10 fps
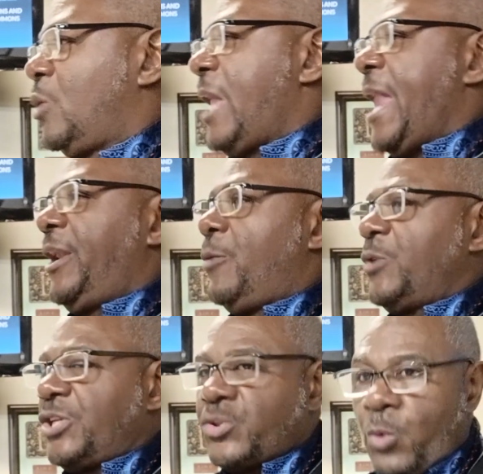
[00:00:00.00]
you're lining up
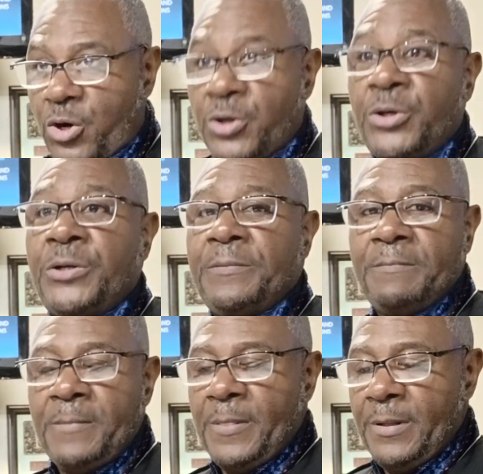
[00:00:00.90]
with this word.
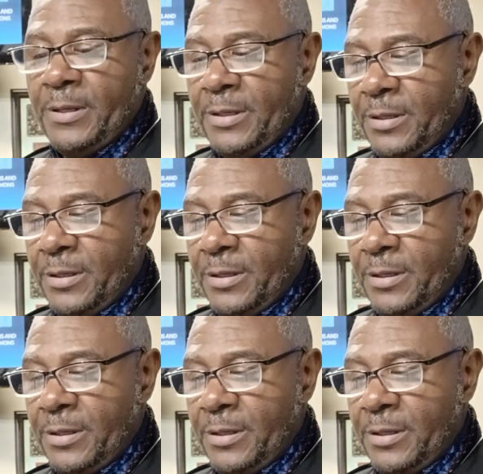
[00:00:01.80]
That's right.